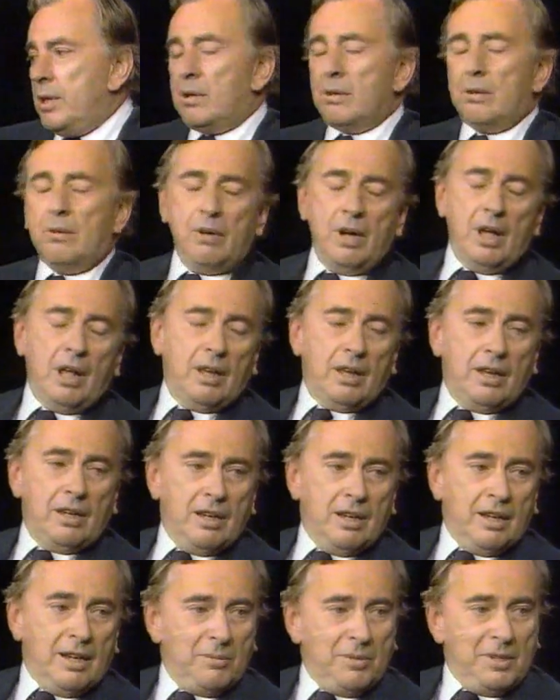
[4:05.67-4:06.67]

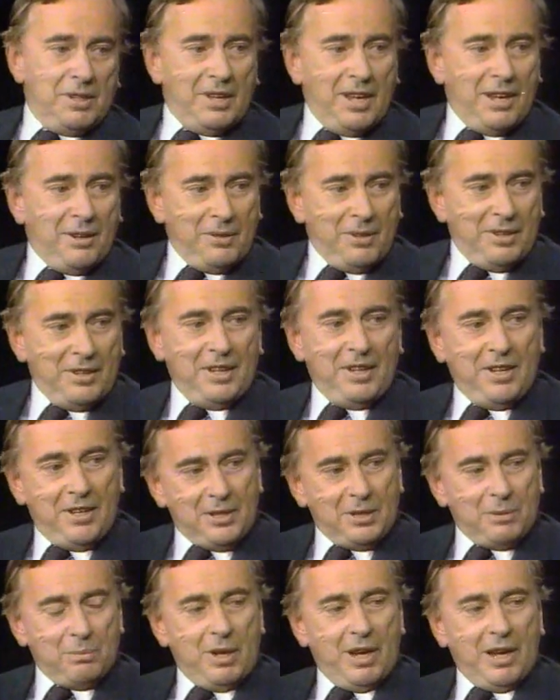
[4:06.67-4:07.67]
Corelli. I mean, that really
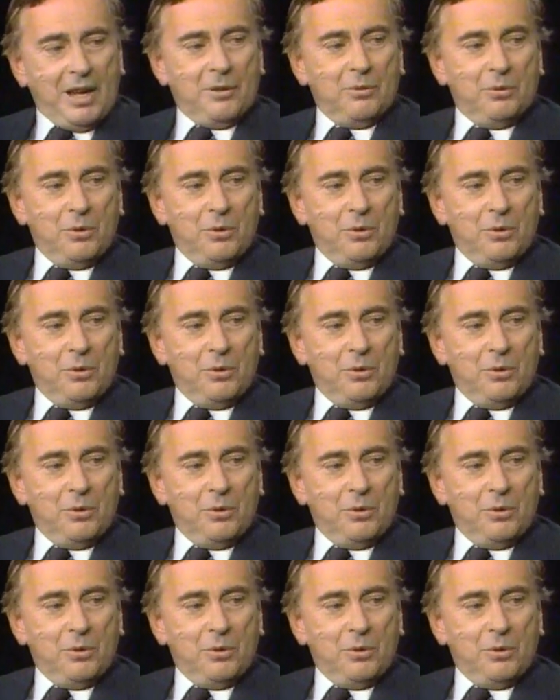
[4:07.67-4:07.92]
is bad